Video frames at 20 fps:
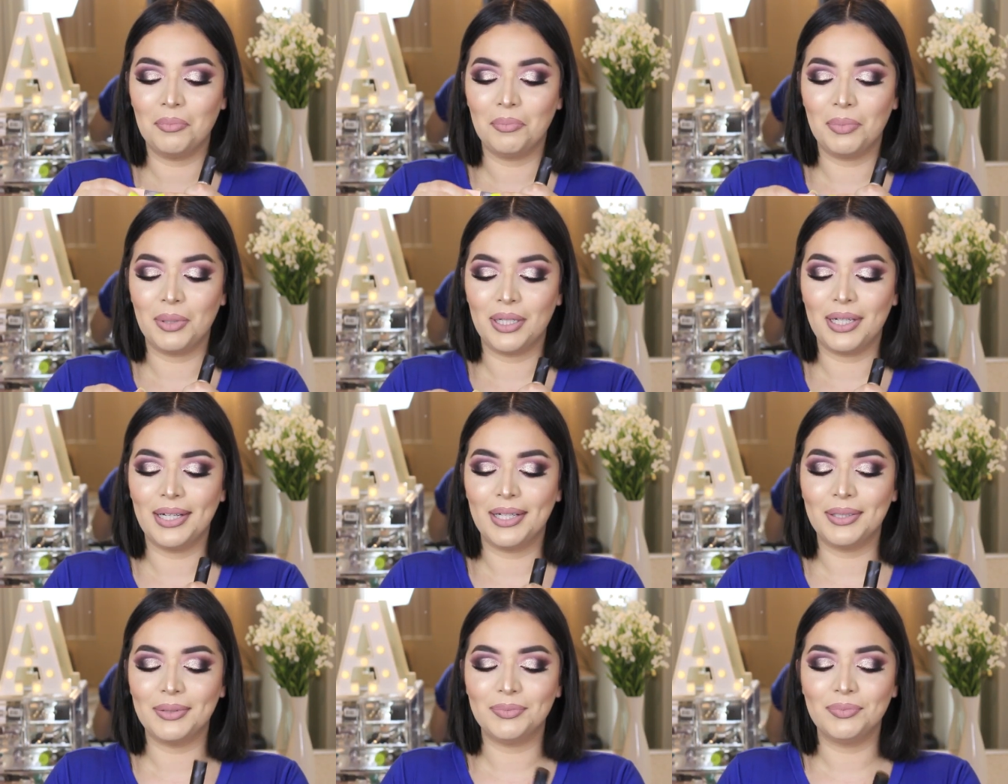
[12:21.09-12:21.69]

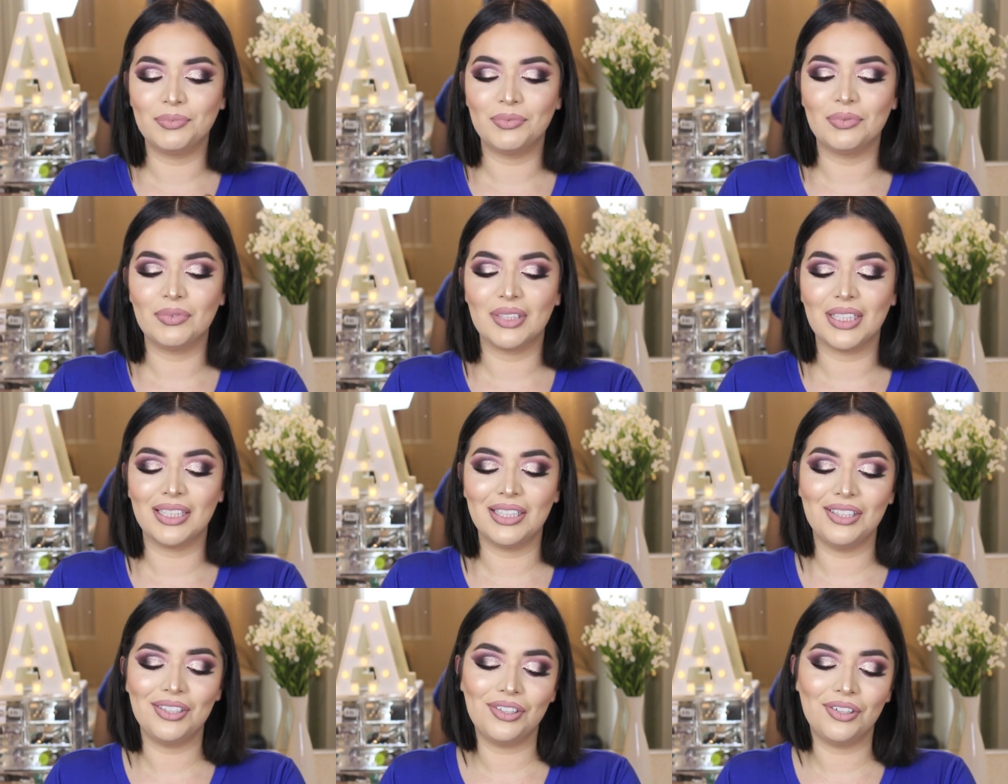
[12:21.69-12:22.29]
but
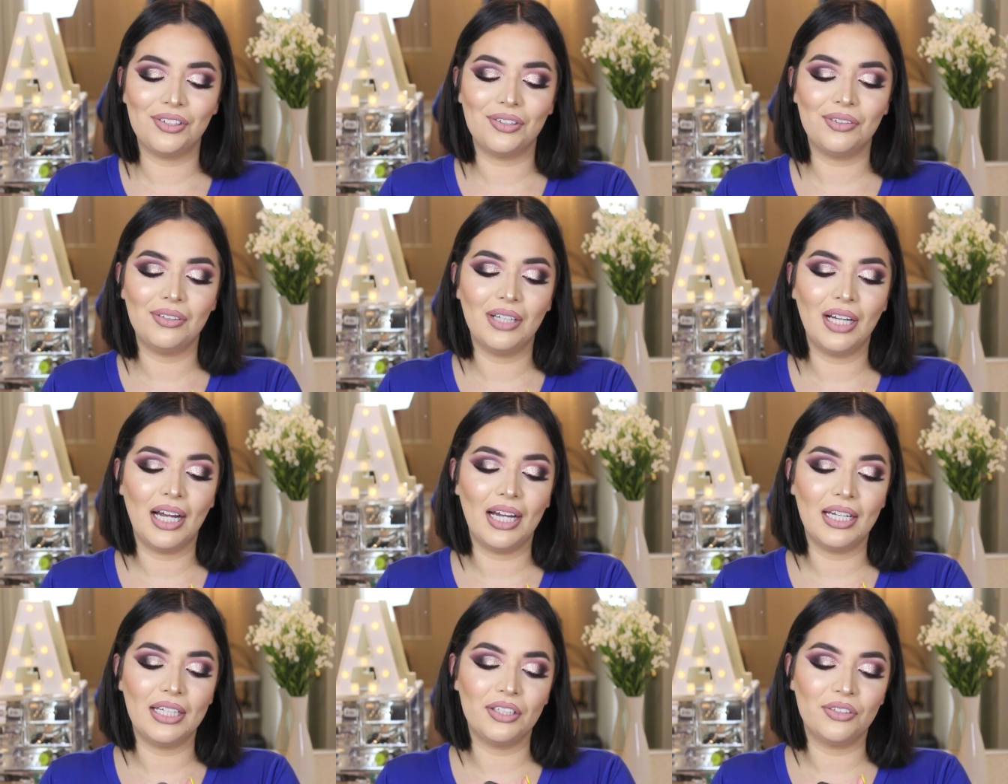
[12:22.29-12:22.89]
you know,
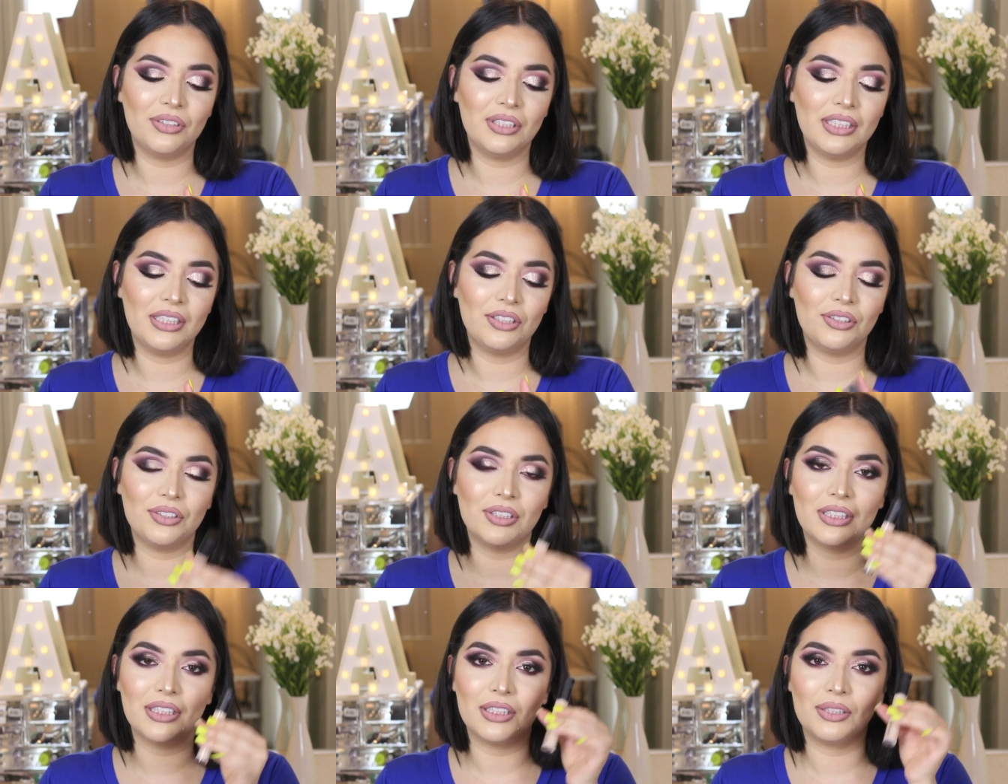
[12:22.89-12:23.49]
I only
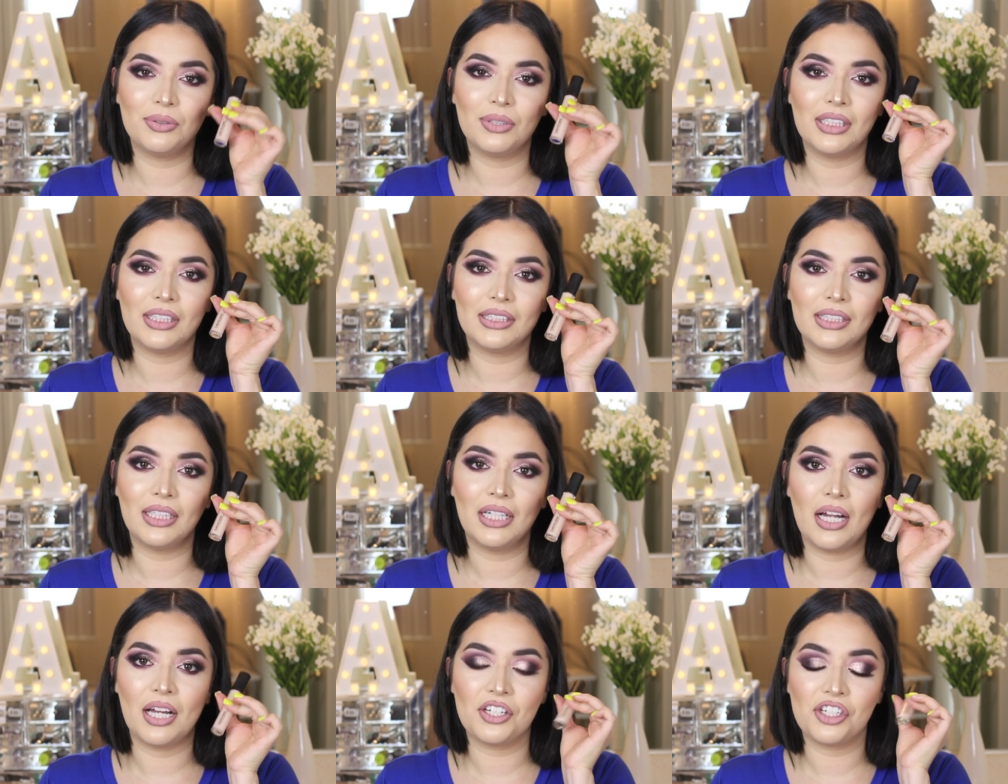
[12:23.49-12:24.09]
use this one as
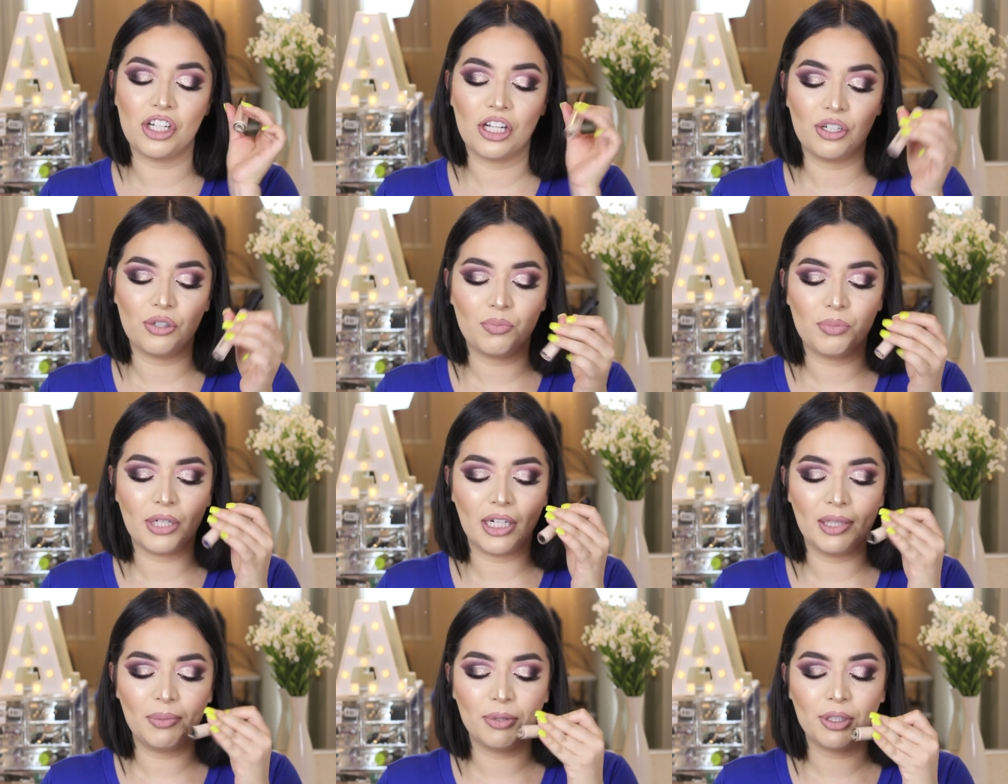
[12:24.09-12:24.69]
an eyeshadow
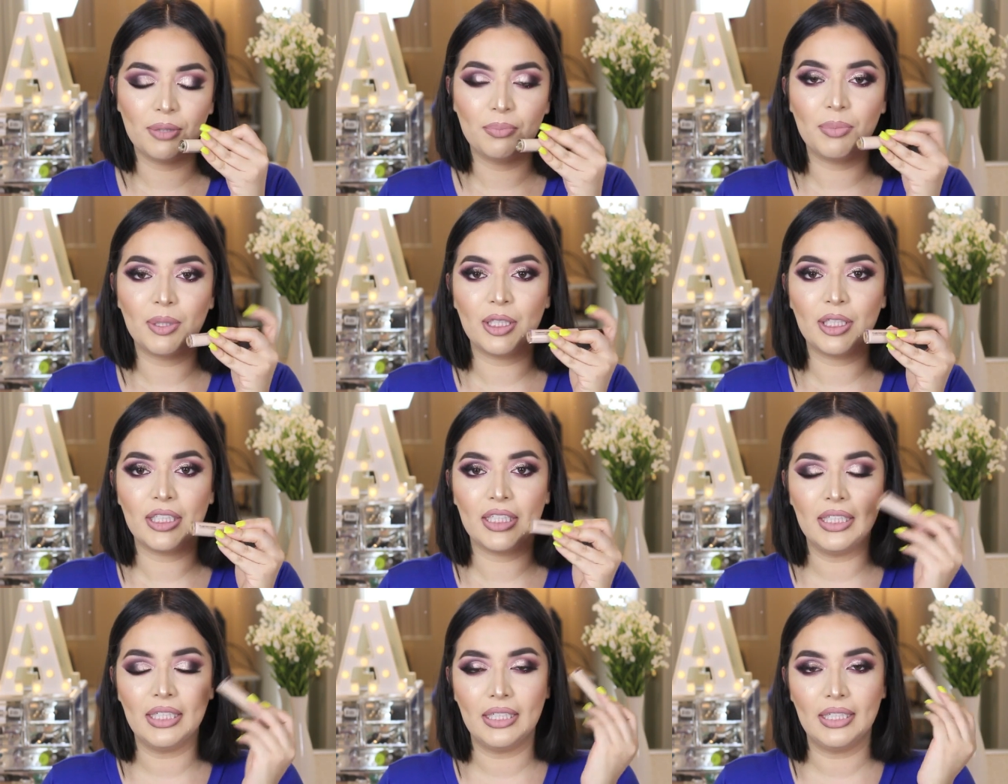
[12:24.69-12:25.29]
primer,
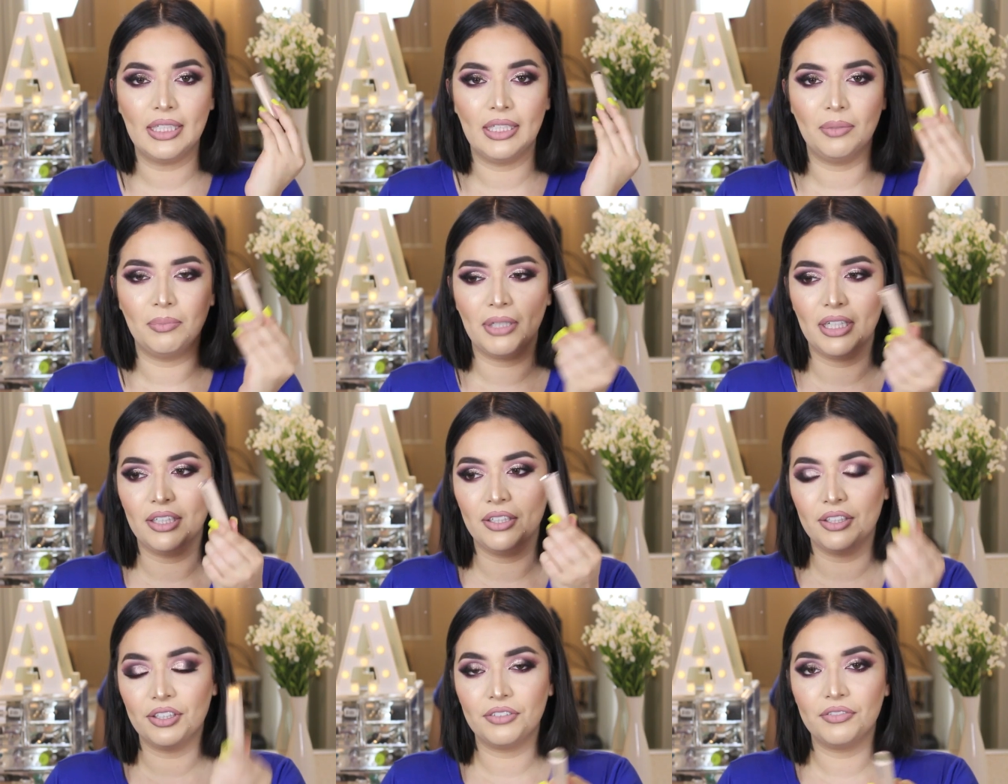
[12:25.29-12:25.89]
but in
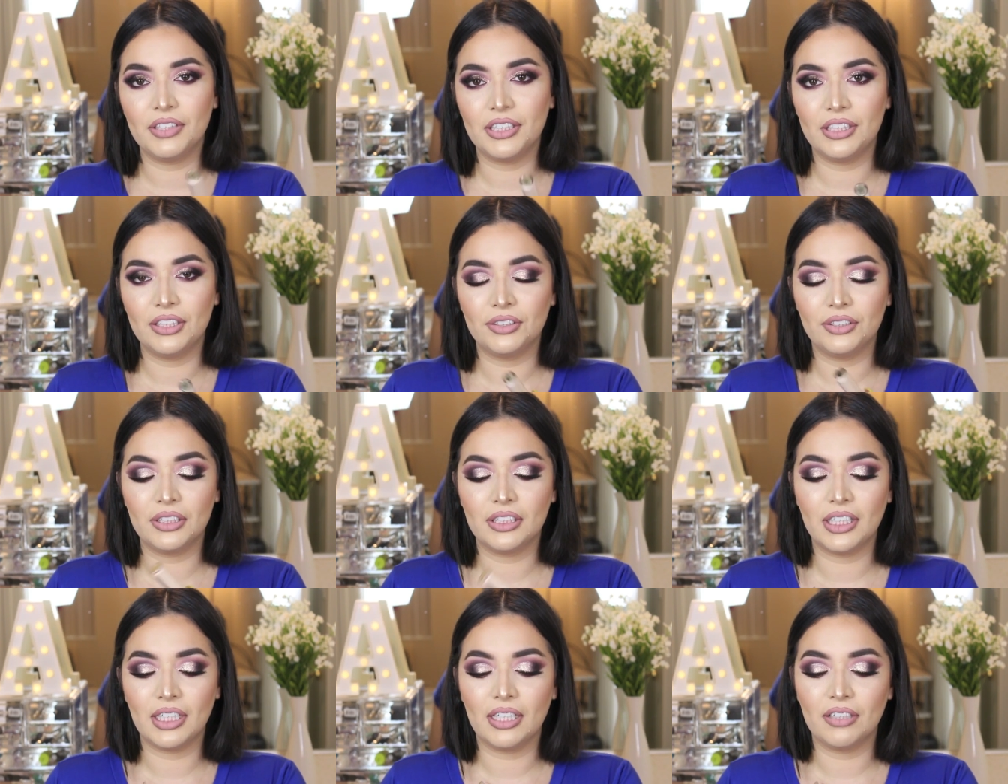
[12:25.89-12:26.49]
my other
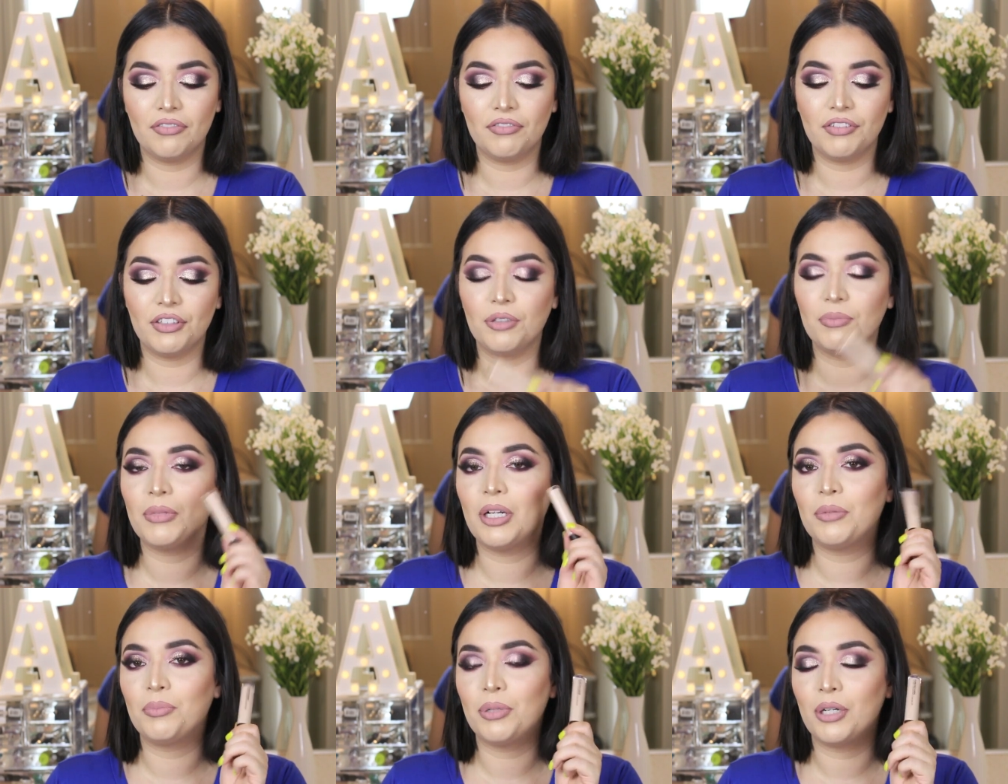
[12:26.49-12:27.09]
videos that I
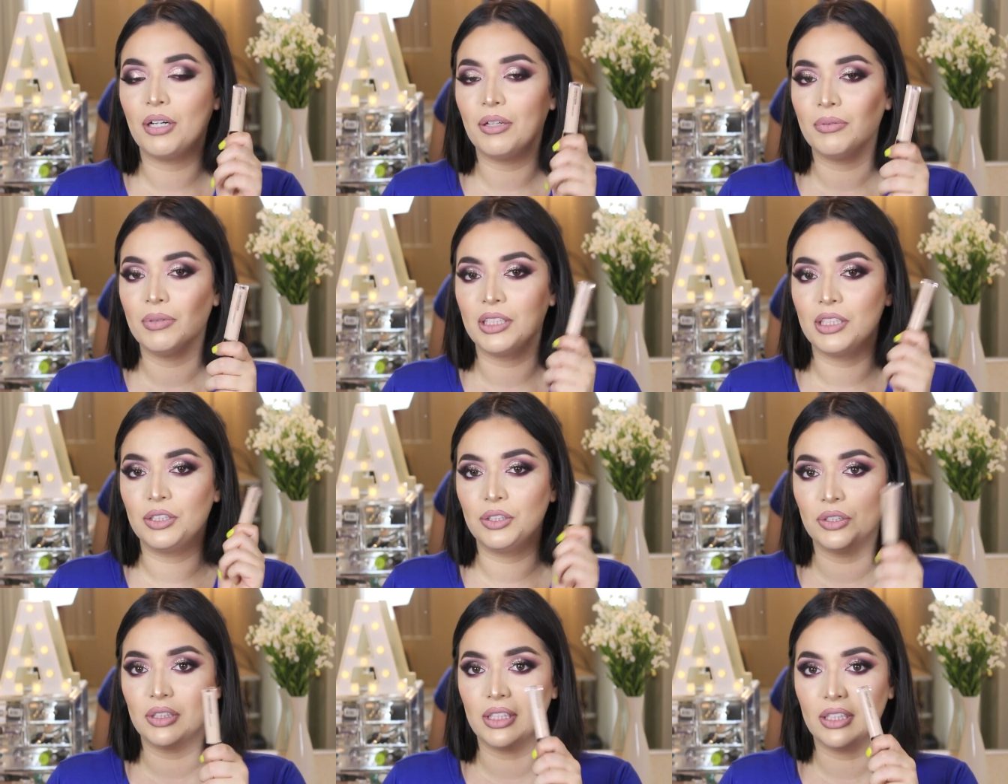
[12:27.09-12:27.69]
film, I'll
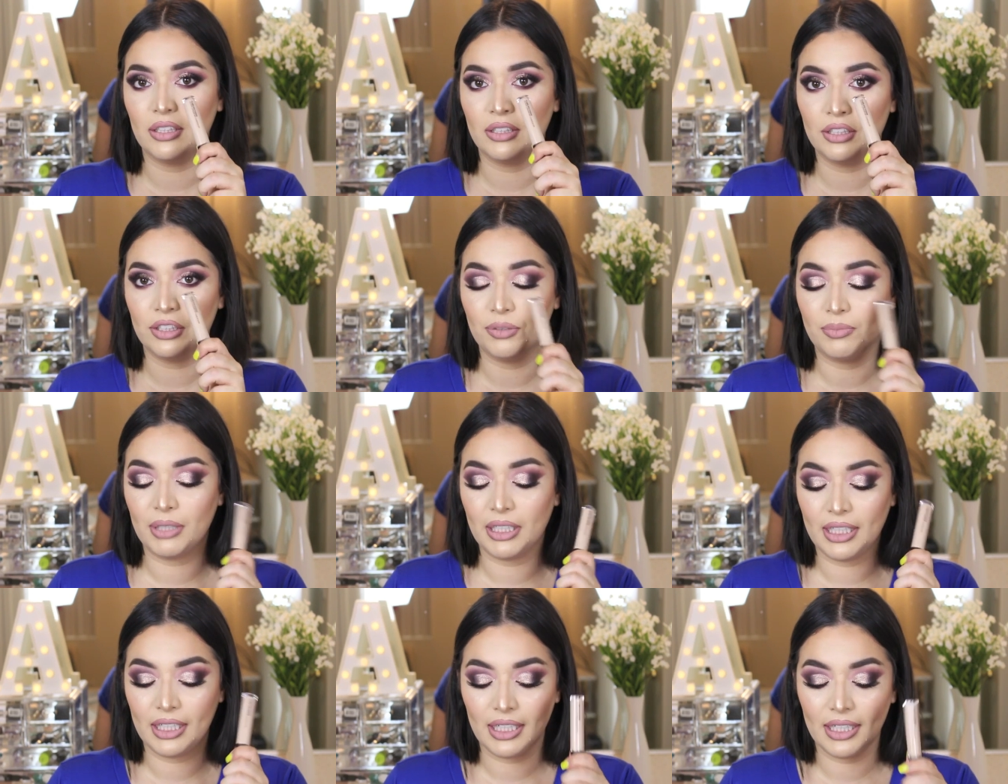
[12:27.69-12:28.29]
probably use it under
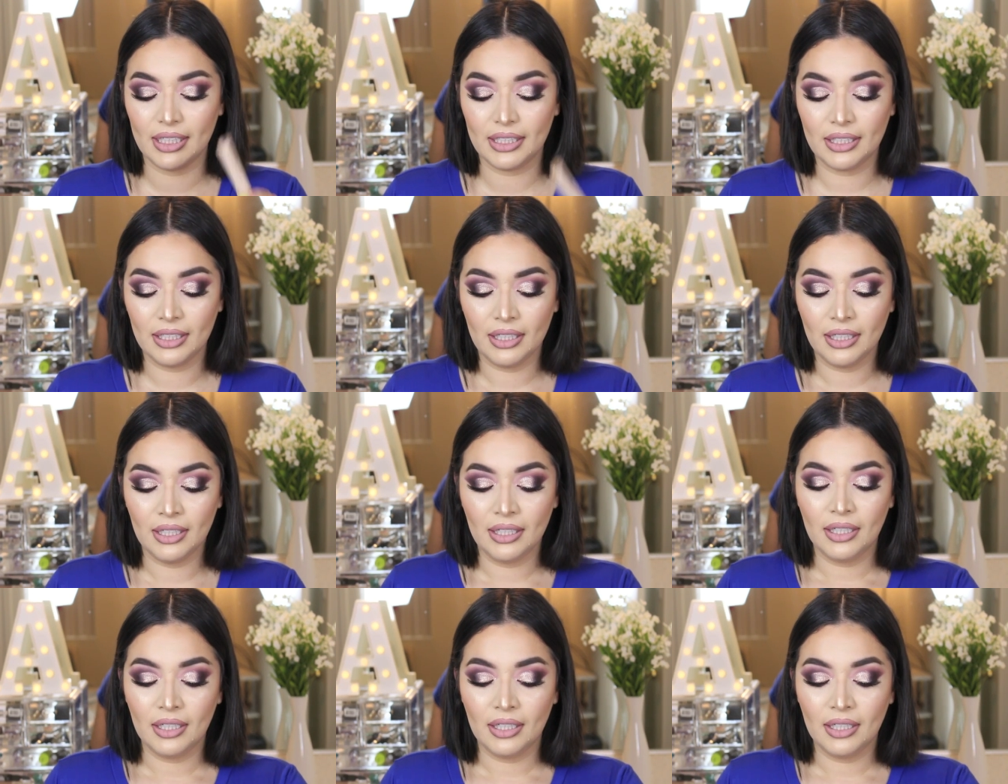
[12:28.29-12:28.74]
my eye,